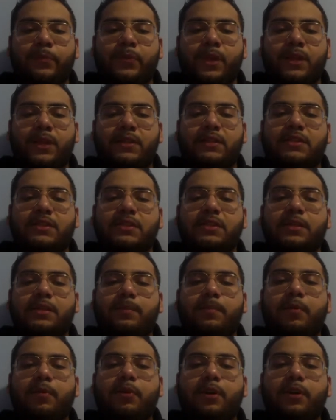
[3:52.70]
This is
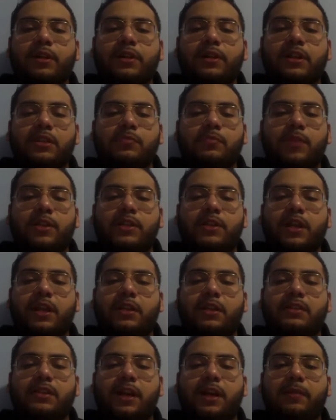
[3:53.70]
important, especially at a
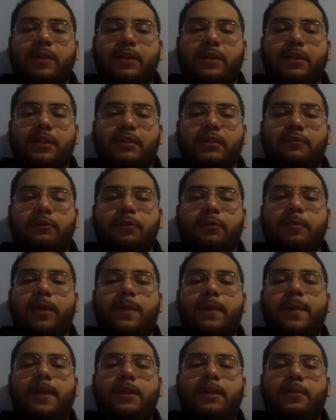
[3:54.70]
time like this for Bed
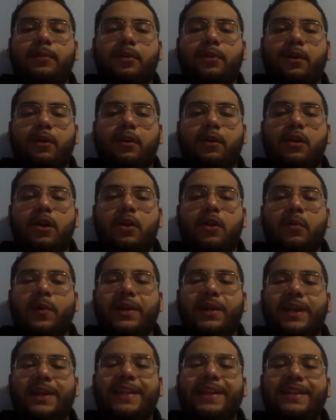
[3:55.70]
Bath & Beyond, where
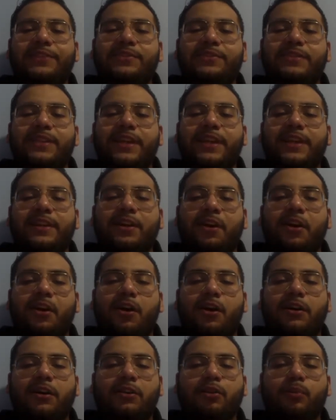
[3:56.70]
they need to take
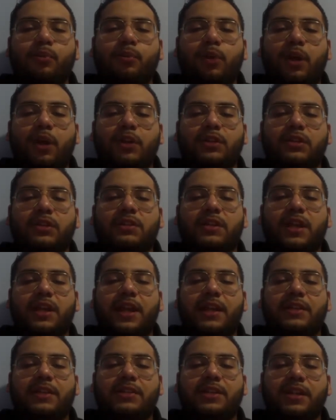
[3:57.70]
on new projects
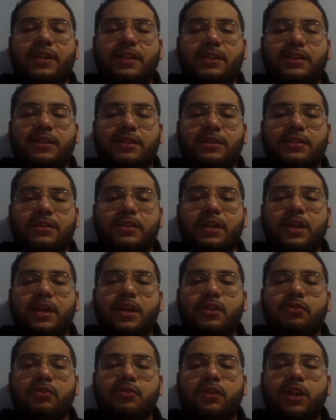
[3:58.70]
and changes
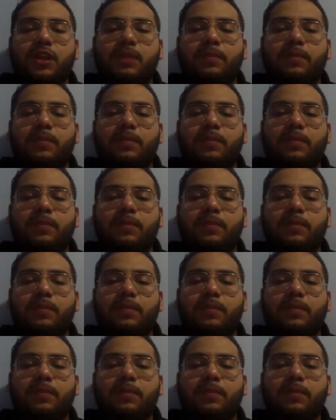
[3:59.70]
to keep